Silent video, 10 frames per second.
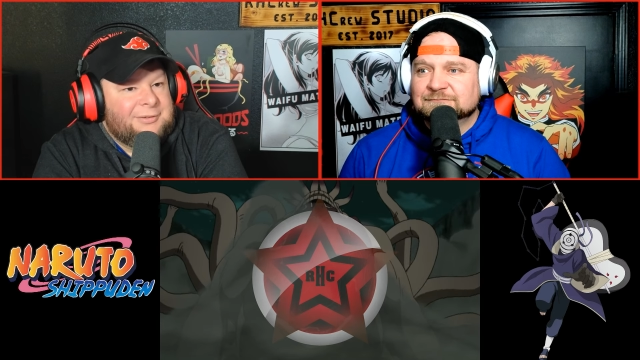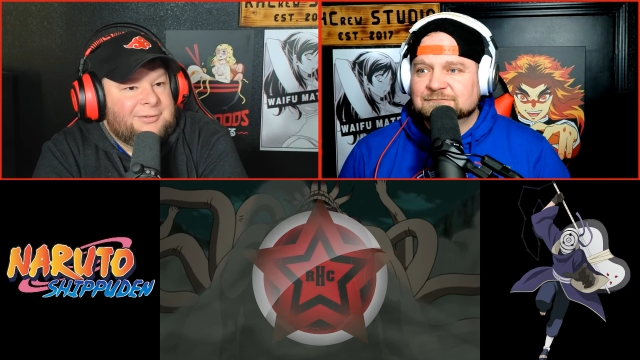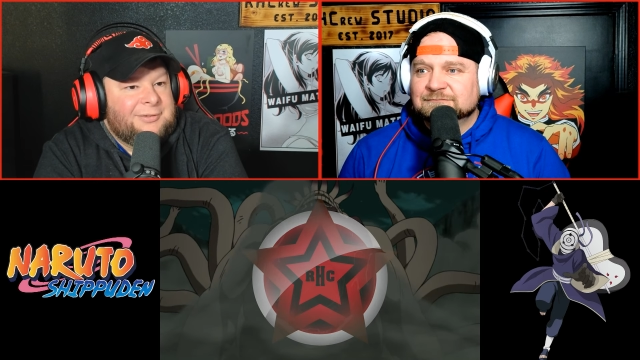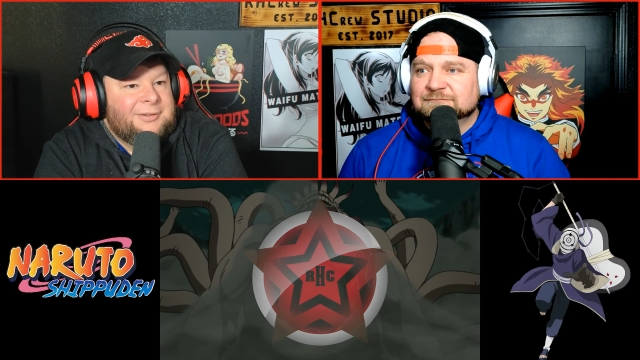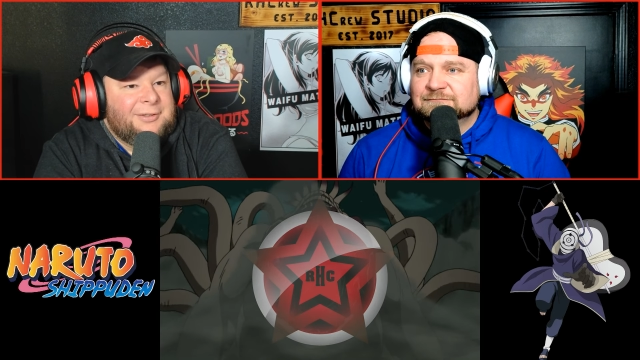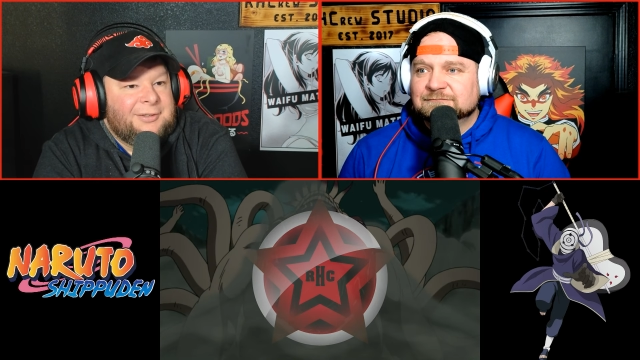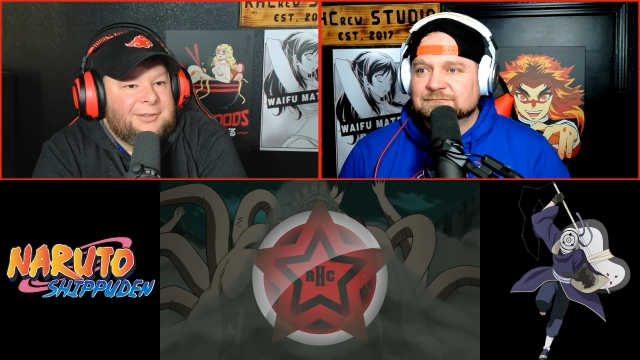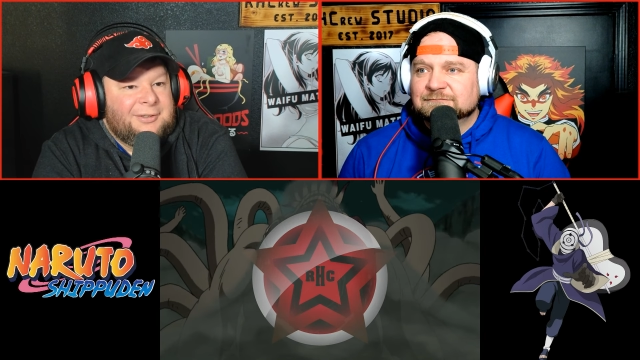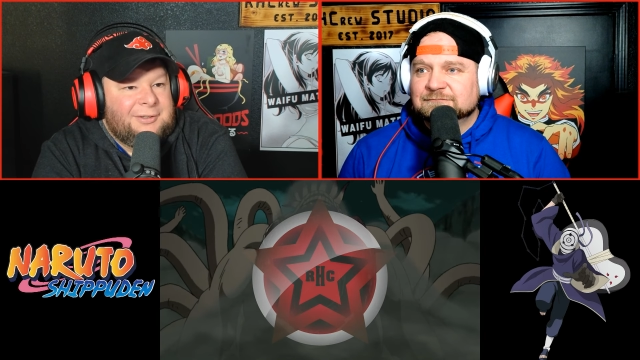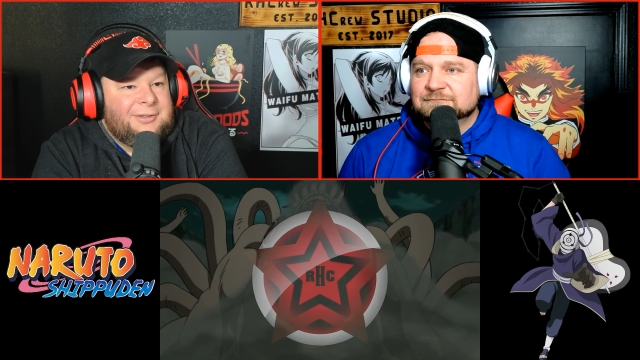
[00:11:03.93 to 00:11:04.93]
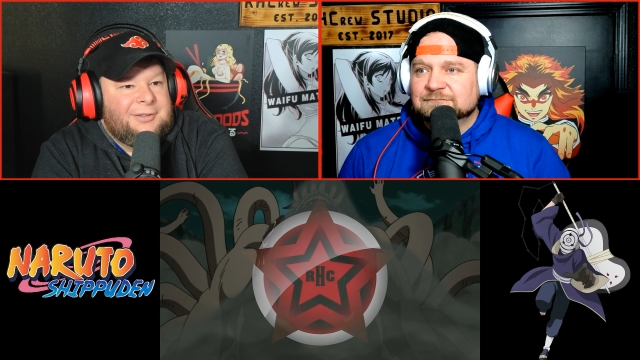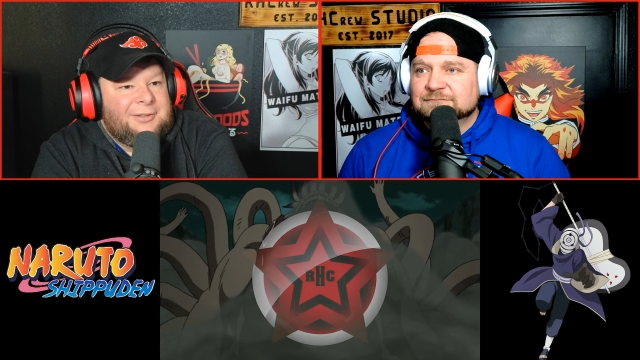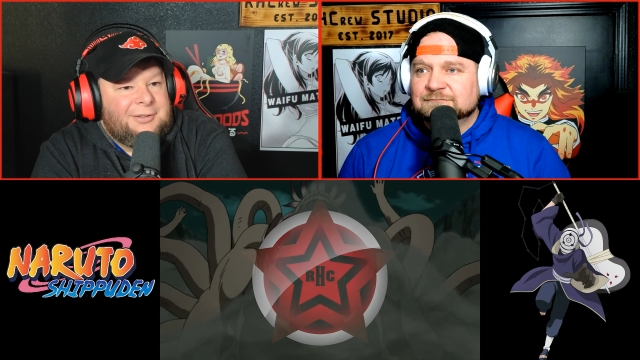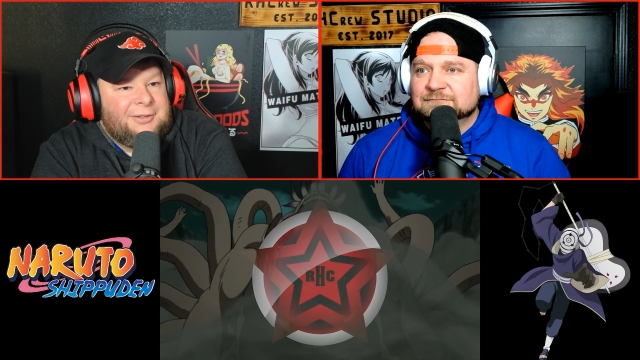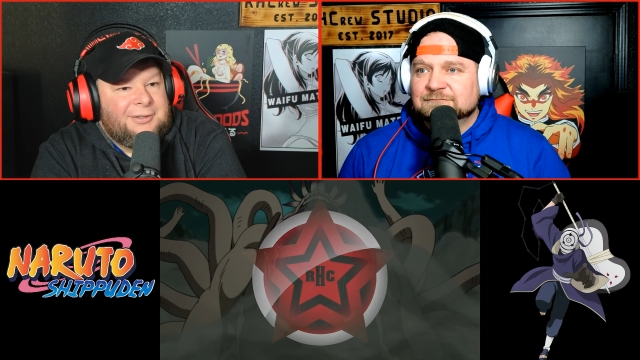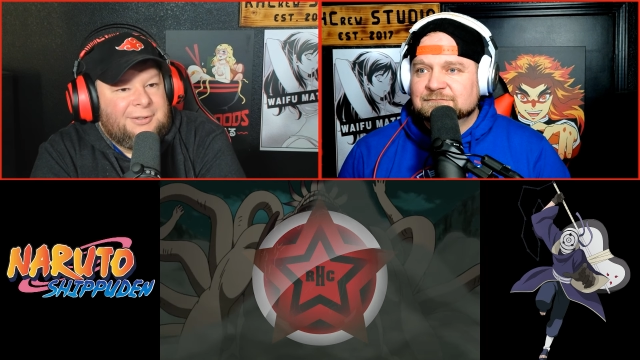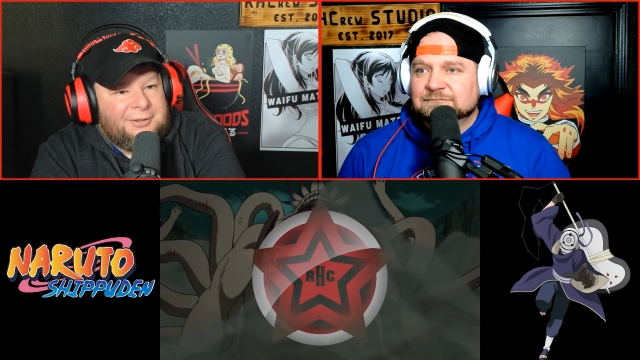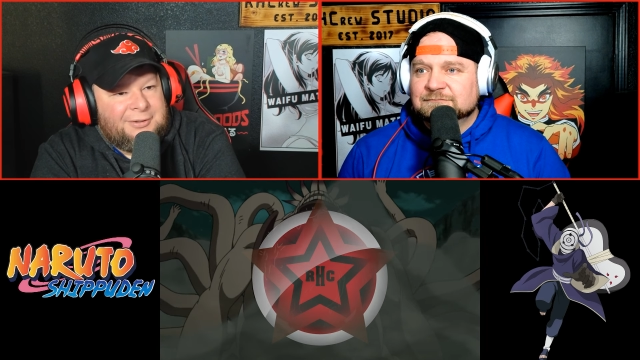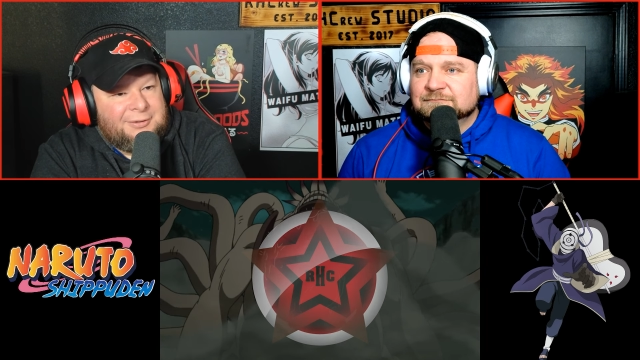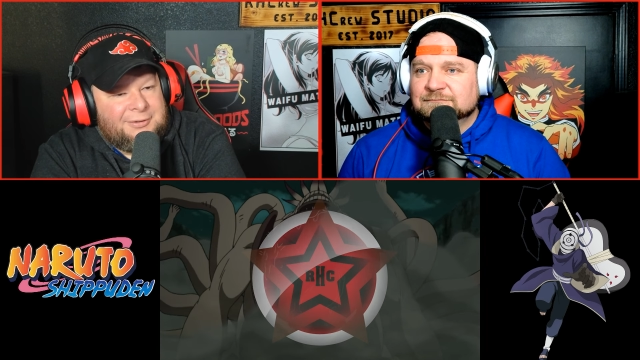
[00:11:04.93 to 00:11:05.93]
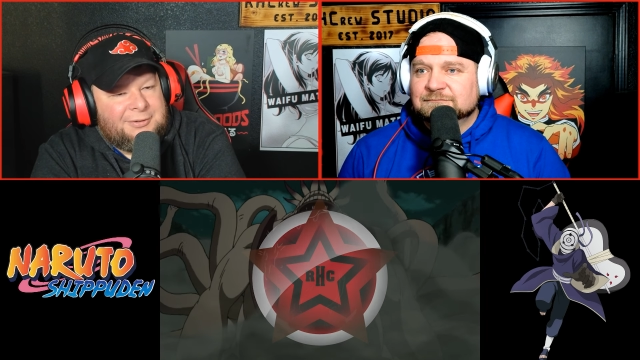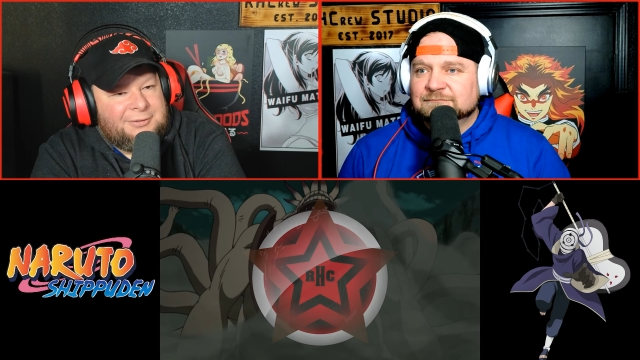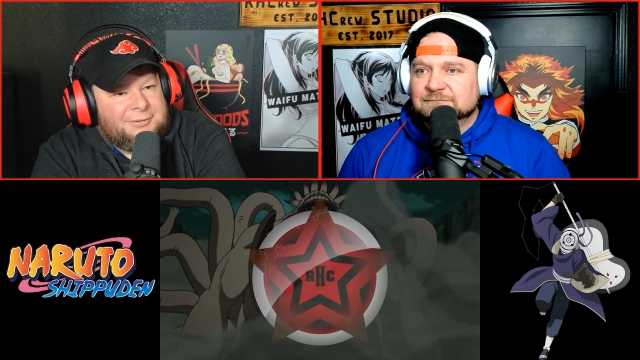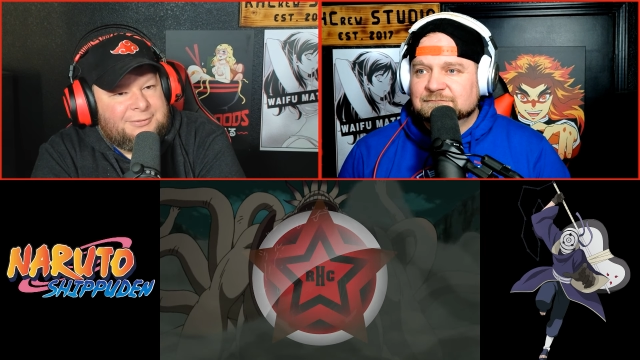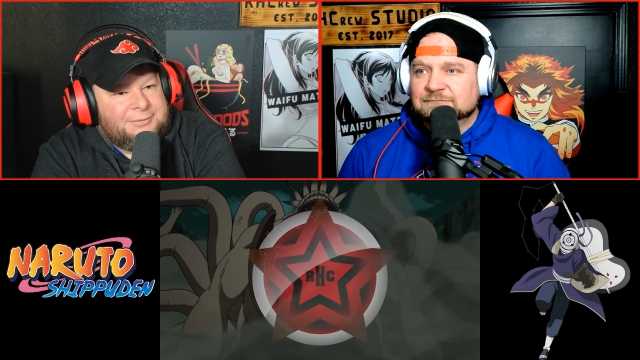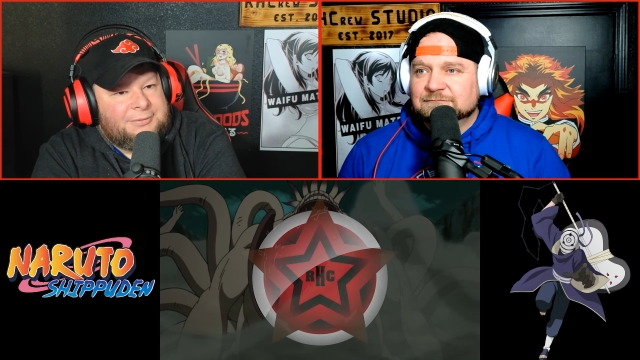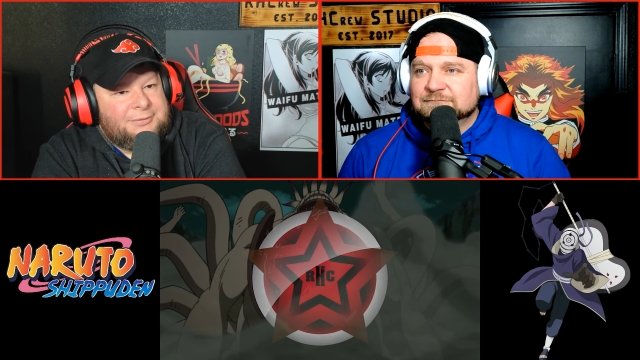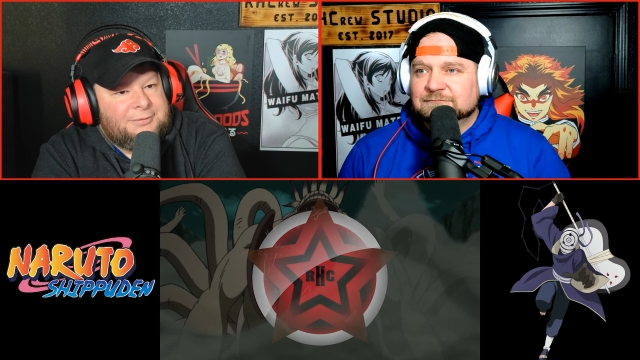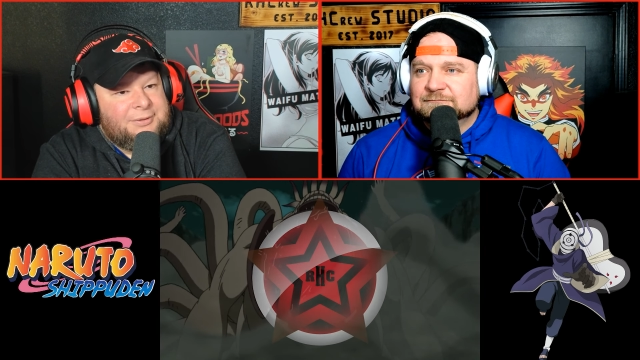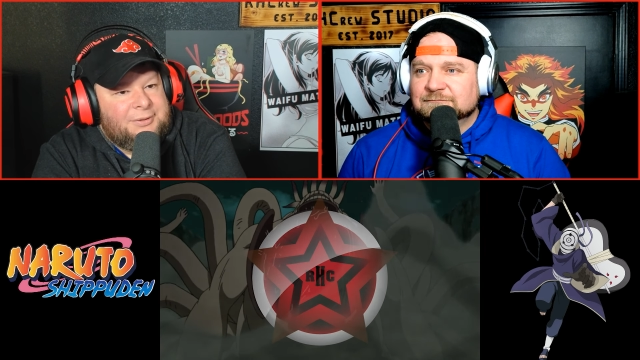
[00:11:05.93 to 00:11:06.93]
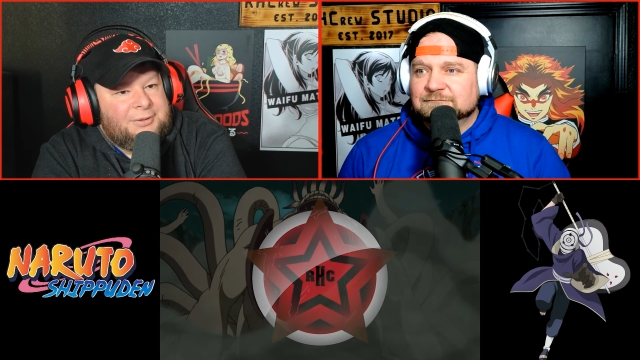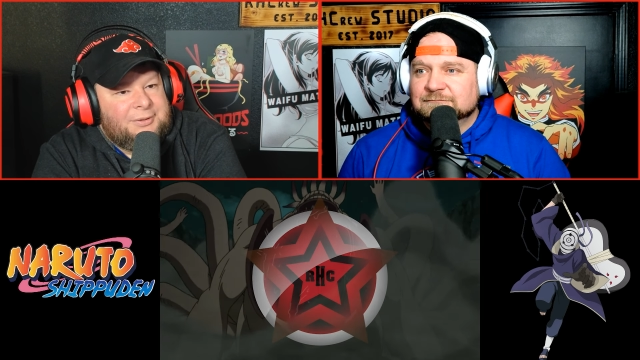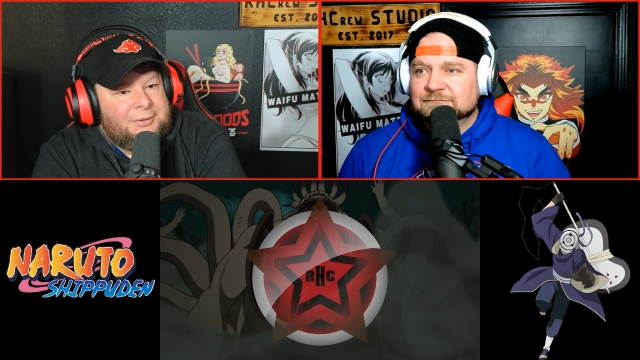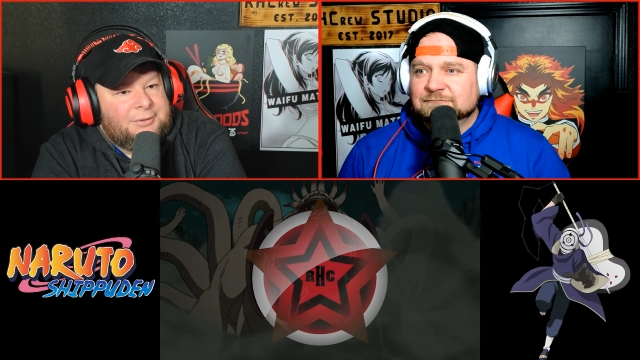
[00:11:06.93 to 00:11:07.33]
(no one is talking)